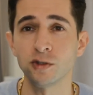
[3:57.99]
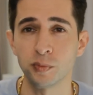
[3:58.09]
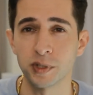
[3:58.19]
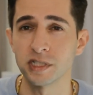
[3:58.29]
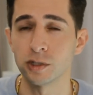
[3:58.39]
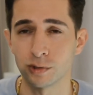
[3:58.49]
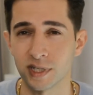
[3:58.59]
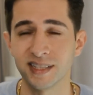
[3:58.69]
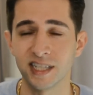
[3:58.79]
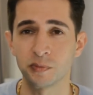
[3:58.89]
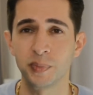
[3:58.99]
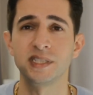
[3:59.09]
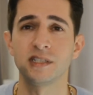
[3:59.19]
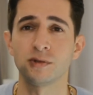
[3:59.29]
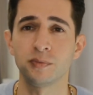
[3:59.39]
to Brazil to conduct
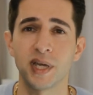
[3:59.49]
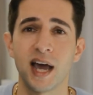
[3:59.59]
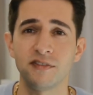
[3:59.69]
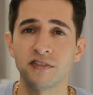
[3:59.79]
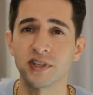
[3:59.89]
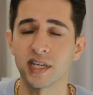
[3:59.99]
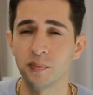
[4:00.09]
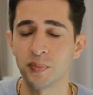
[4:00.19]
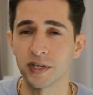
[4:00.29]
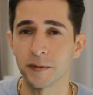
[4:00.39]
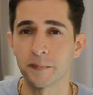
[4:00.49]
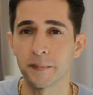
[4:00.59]
business on behalf of the company.